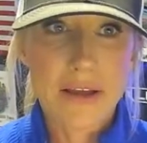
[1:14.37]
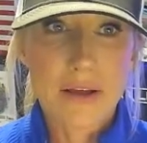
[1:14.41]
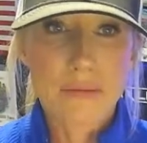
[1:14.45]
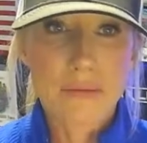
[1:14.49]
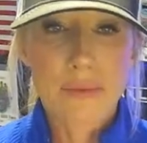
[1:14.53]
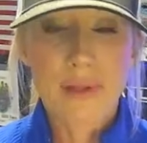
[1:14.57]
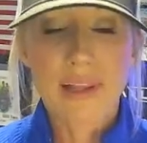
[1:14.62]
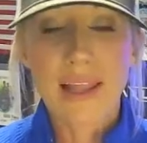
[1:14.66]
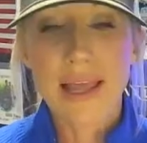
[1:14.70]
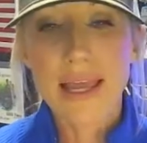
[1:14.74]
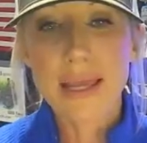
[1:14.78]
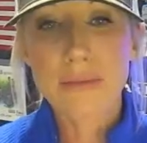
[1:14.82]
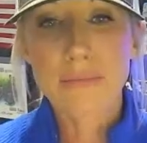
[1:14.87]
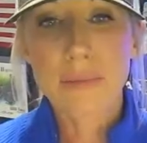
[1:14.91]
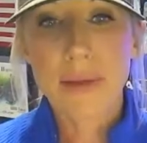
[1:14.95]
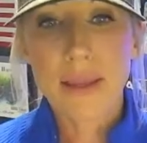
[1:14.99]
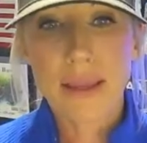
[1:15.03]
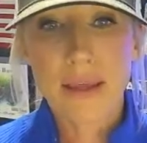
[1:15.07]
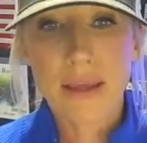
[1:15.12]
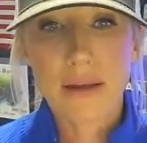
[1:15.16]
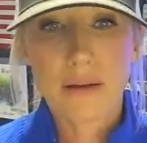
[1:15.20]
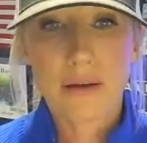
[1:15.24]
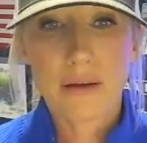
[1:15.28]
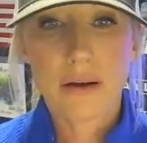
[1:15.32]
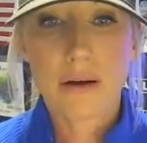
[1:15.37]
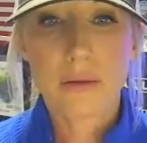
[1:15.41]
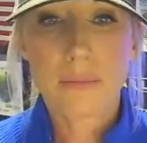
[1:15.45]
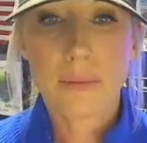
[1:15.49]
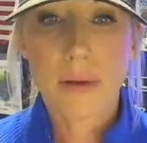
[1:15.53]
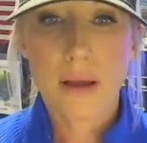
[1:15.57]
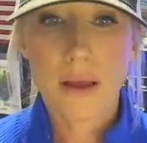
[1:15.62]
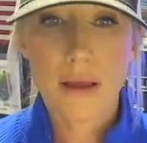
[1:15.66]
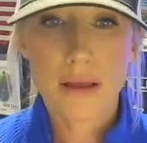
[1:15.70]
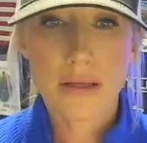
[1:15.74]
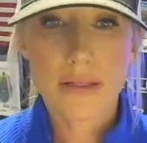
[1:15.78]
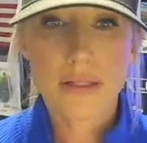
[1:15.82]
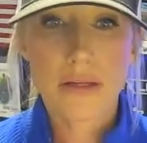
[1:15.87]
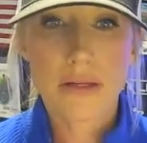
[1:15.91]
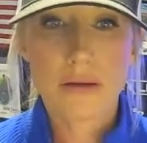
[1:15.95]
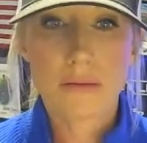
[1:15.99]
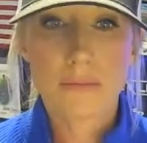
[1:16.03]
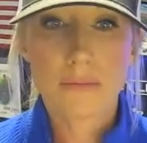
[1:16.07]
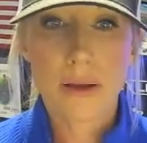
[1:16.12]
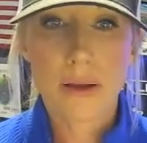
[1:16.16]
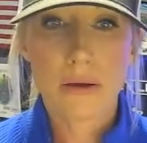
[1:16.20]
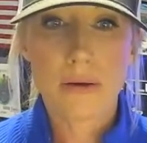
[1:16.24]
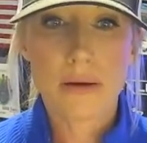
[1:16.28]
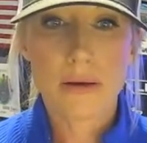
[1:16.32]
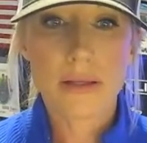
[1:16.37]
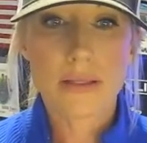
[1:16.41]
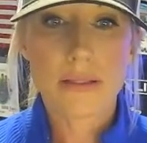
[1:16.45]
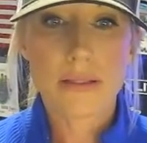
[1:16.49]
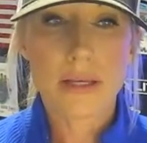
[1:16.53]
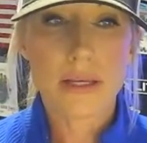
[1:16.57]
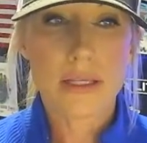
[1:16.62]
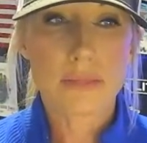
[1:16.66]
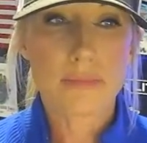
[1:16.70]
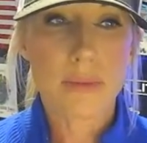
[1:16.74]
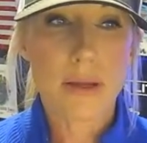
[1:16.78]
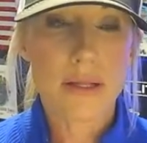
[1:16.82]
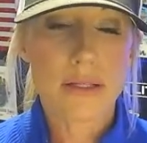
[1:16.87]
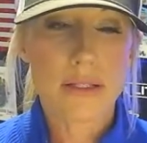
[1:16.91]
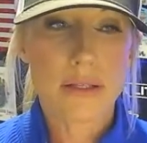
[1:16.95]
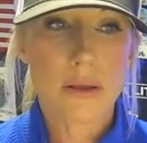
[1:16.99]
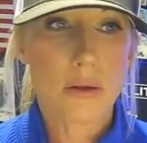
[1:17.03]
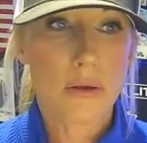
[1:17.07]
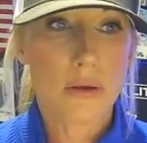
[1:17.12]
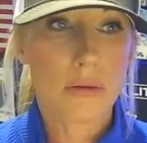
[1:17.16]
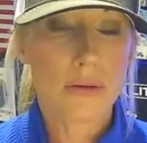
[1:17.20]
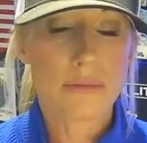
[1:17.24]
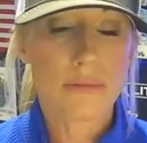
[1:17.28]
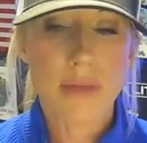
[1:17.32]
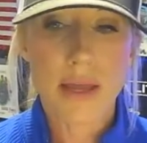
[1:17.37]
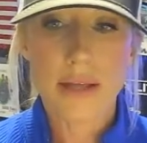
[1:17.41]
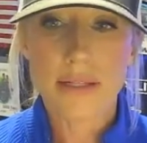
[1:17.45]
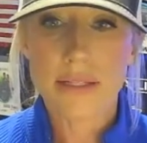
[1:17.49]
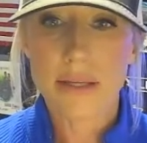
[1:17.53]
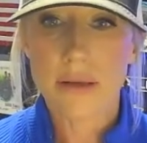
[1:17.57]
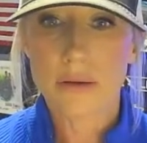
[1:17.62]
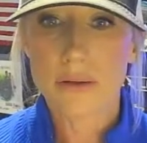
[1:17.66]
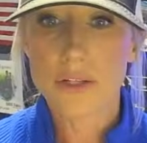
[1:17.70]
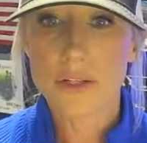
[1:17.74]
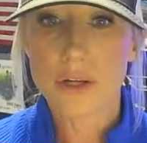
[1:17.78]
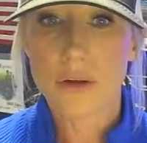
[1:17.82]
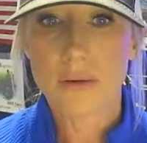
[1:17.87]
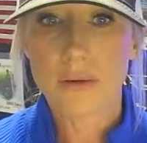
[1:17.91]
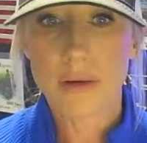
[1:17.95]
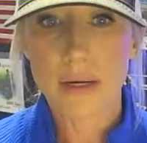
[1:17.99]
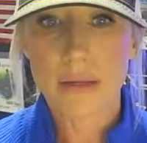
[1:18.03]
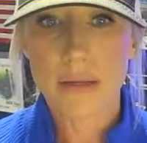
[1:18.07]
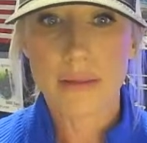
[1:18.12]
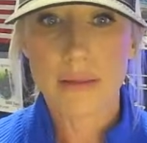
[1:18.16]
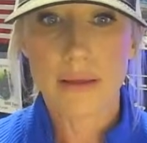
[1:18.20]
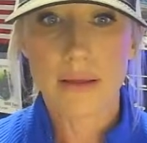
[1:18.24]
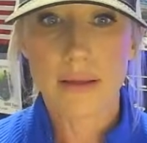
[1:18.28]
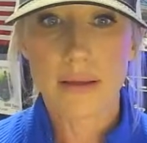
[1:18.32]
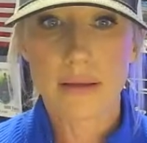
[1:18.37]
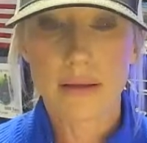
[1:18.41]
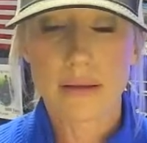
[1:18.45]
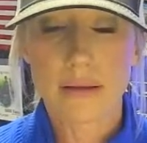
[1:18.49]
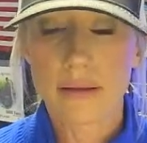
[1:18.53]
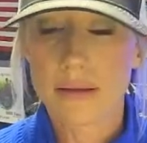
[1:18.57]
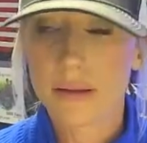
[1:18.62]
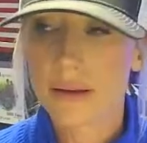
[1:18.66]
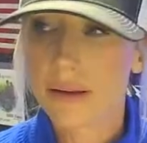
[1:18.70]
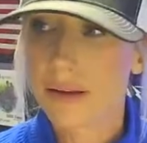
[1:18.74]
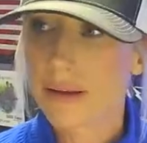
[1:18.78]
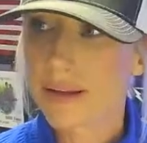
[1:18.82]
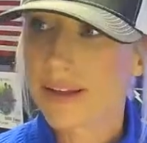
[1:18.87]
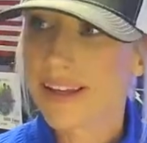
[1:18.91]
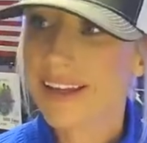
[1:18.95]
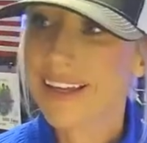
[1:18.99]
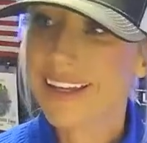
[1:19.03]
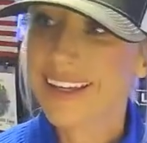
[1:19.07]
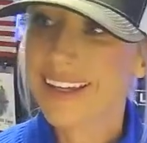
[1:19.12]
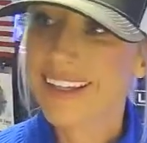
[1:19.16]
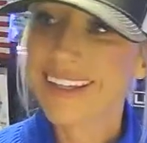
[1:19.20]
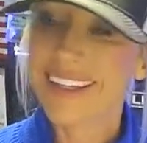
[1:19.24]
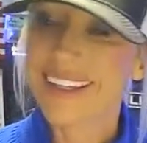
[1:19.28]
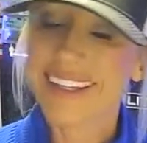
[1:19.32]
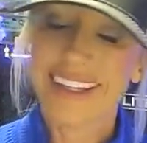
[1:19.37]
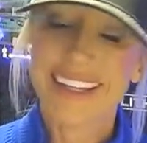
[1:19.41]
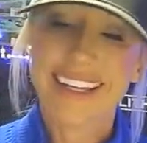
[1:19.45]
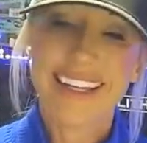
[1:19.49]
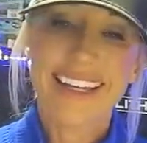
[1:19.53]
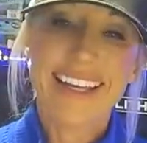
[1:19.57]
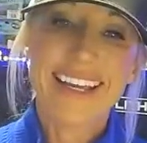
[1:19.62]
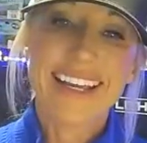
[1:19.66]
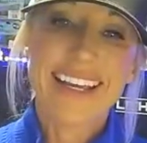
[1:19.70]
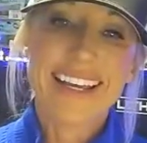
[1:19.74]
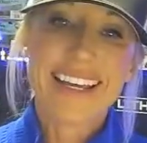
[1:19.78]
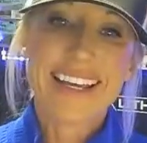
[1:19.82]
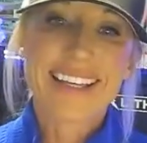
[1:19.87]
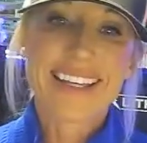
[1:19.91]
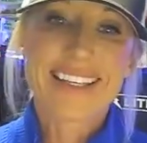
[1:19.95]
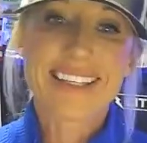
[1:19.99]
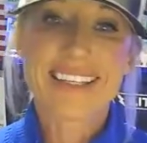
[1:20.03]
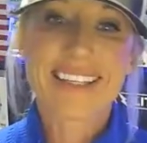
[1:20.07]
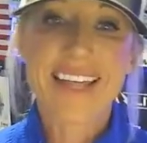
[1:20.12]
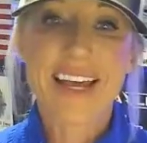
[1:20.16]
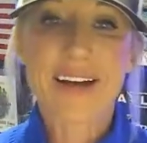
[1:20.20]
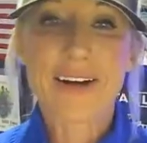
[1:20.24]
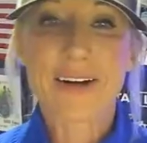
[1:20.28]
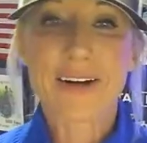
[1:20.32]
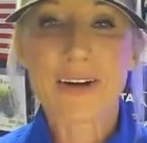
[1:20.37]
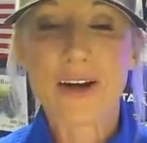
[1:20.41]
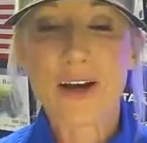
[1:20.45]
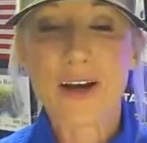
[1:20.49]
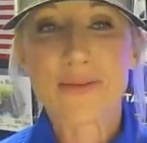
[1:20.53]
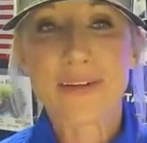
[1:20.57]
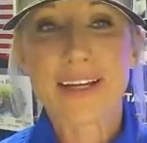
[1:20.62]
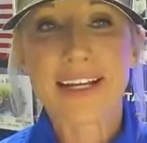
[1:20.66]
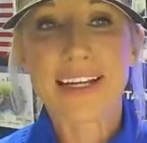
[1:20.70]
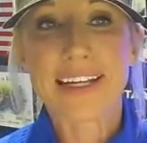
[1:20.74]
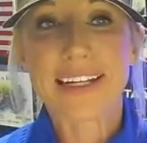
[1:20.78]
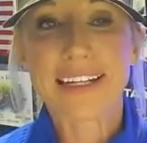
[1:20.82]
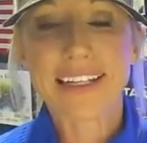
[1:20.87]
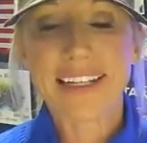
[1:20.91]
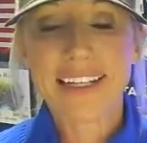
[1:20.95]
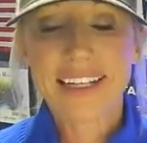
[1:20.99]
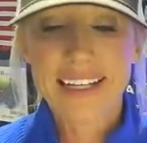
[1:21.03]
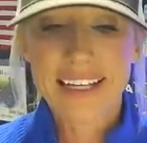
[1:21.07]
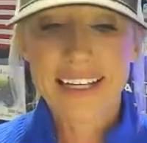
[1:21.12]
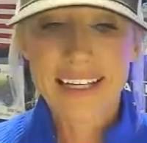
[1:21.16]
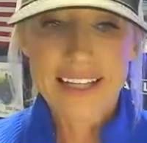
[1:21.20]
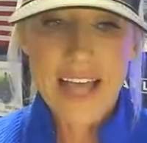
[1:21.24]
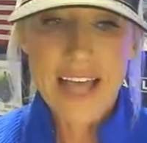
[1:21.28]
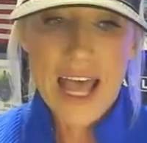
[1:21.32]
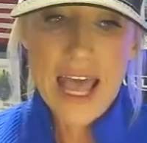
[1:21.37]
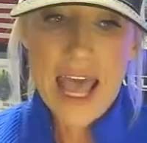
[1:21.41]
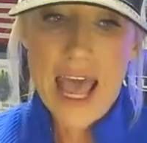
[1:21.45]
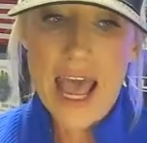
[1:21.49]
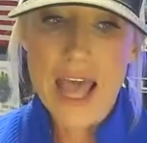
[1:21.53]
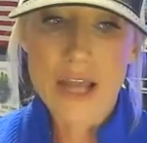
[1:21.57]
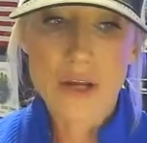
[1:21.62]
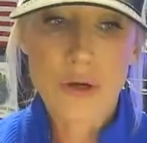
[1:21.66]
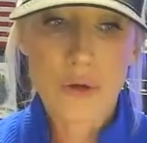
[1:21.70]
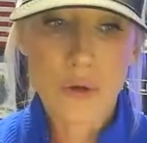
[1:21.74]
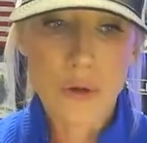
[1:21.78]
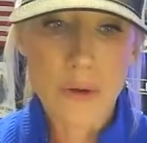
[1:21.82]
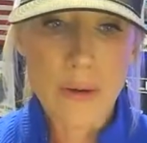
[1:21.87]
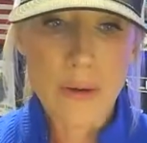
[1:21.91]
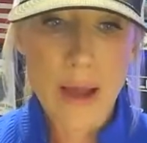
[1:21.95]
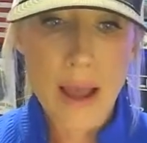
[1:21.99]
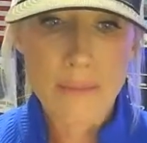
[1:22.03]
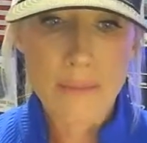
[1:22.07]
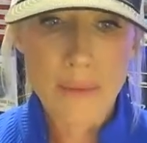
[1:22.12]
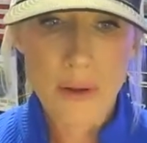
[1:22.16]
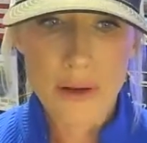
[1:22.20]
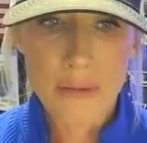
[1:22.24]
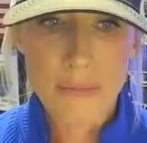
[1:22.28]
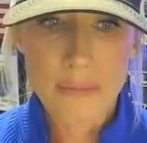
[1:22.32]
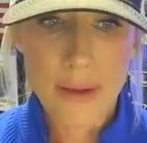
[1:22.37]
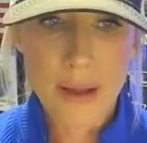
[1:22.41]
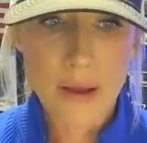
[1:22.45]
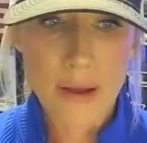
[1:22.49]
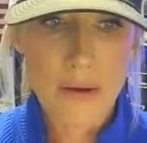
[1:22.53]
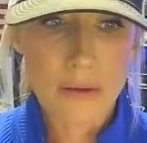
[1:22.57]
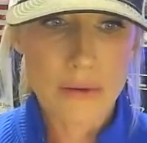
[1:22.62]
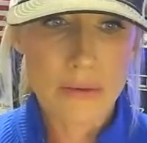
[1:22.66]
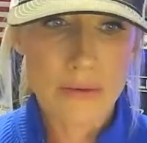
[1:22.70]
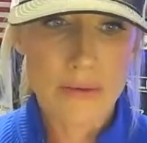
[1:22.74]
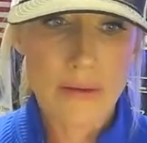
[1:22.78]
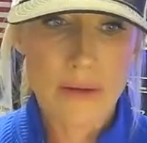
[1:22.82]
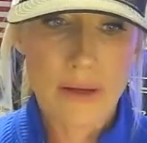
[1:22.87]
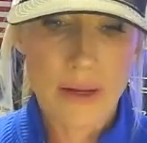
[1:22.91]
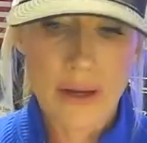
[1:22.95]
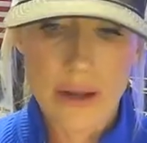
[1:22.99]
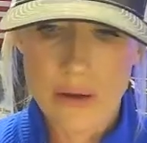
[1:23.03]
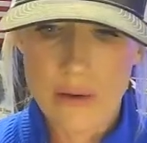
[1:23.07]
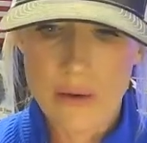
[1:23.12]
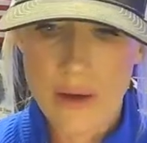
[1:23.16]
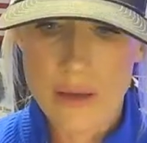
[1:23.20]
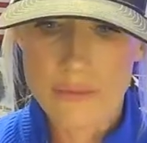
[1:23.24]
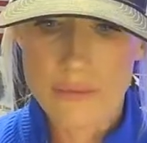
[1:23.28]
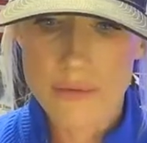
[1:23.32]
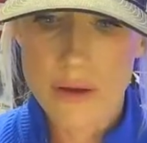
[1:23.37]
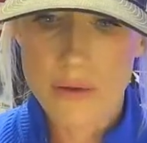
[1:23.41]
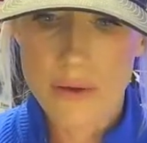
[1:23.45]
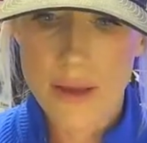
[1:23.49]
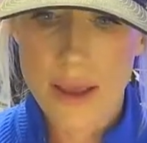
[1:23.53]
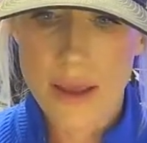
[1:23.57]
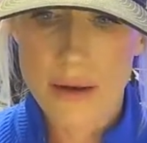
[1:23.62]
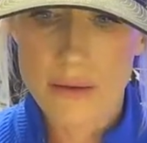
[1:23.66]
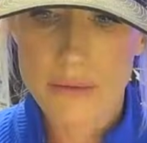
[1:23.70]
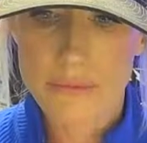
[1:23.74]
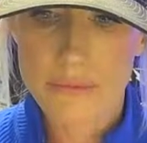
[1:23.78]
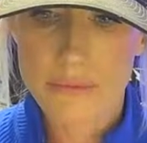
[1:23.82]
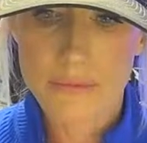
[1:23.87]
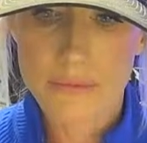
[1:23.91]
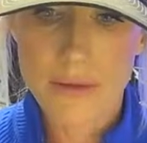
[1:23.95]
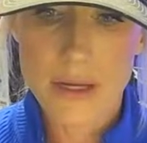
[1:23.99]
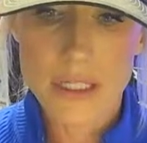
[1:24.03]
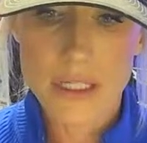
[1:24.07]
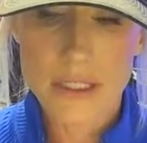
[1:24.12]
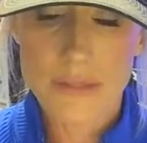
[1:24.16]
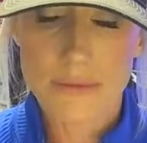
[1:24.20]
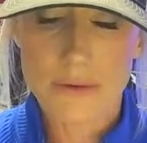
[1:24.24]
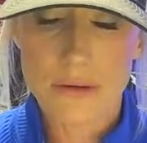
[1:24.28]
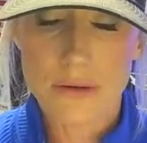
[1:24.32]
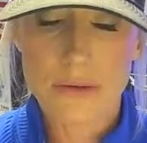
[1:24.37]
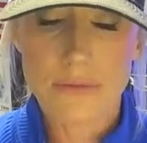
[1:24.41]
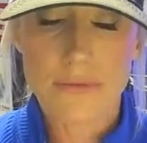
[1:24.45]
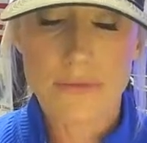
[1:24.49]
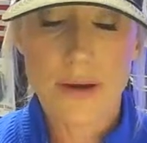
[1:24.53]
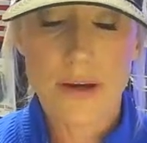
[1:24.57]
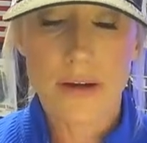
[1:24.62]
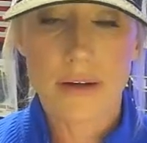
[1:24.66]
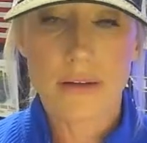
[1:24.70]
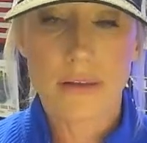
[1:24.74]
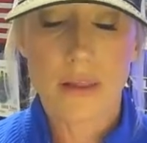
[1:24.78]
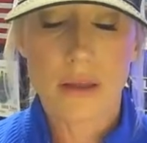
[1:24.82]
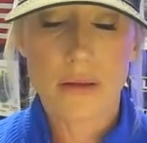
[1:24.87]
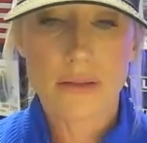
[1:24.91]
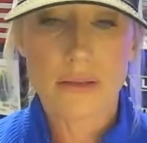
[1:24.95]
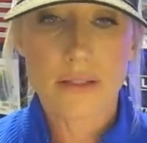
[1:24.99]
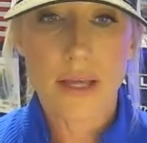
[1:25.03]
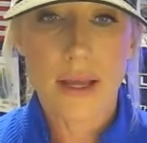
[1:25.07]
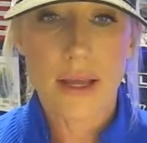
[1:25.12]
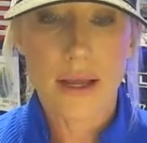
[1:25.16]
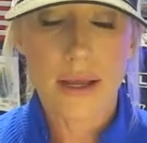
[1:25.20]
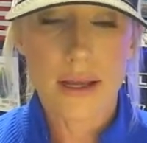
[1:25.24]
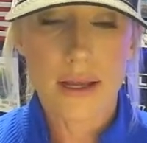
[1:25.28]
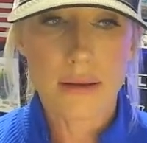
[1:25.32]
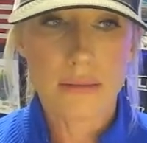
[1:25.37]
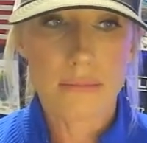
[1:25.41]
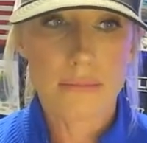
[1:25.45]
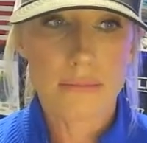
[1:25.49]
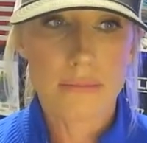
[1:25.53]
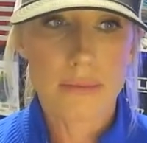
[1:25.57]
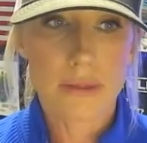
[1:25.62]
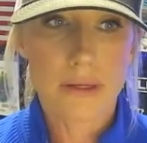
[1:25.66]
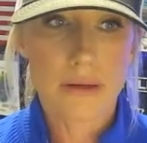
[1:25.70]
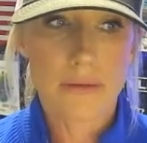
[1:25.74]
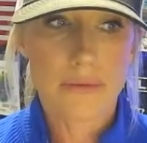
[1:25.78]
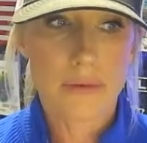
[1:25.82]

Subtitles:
playpen on her pontoon boat at 6 months old, if that tells y'all anything. So, I mean, I grew up on a boat. I've known how to fish for a very long time.